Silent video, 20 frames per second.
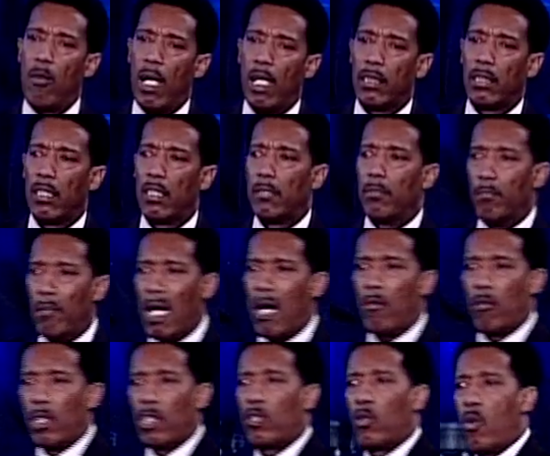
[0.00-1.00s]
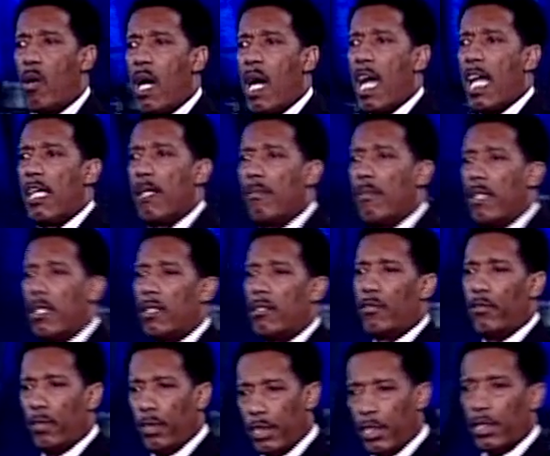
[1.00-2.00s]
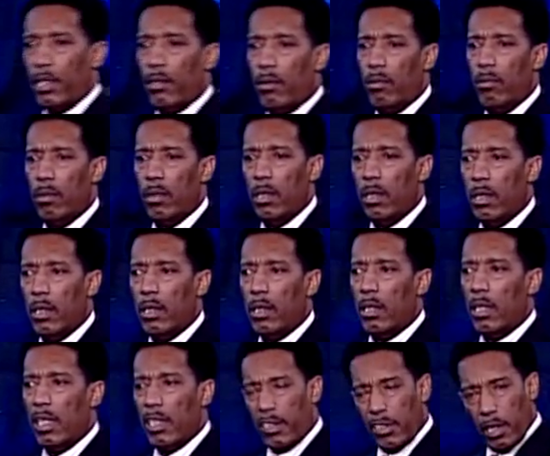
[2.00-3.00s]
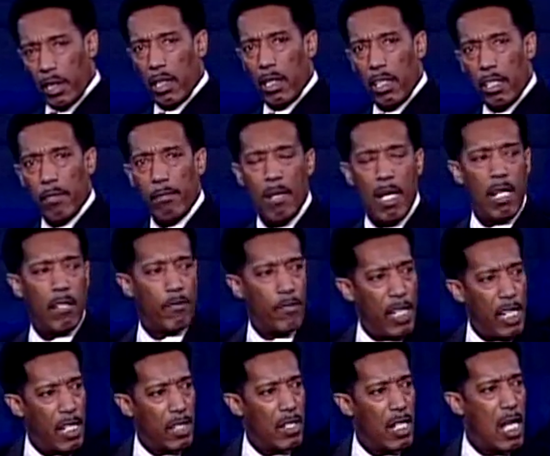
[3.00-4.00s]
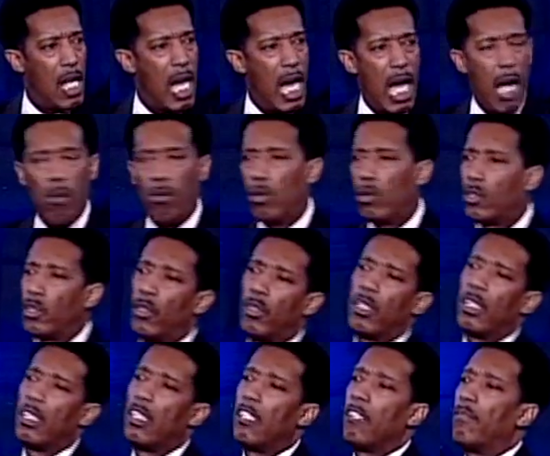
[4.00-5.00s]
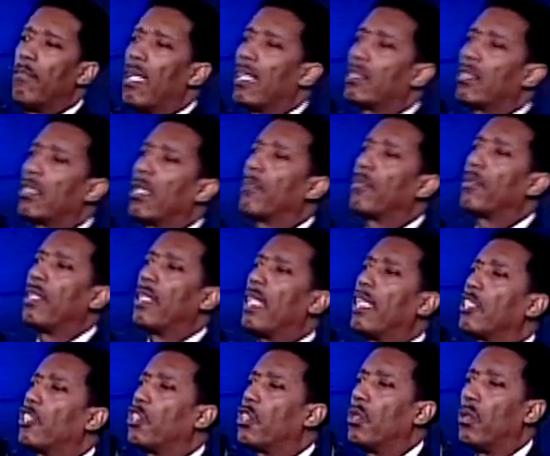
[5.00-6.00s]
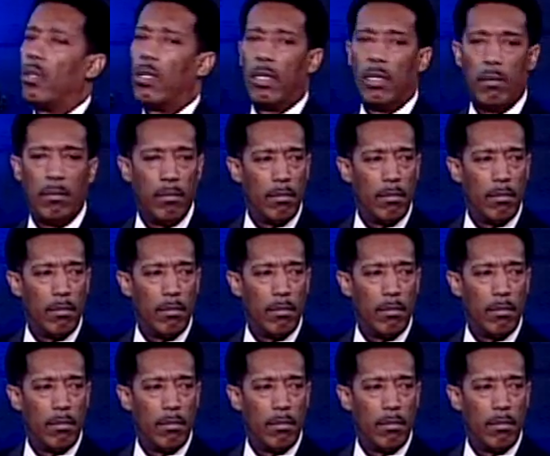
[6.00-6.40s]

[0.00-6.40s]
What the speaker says: watch this, my requirement for you is to live by faith. I want you to live by something that's sure.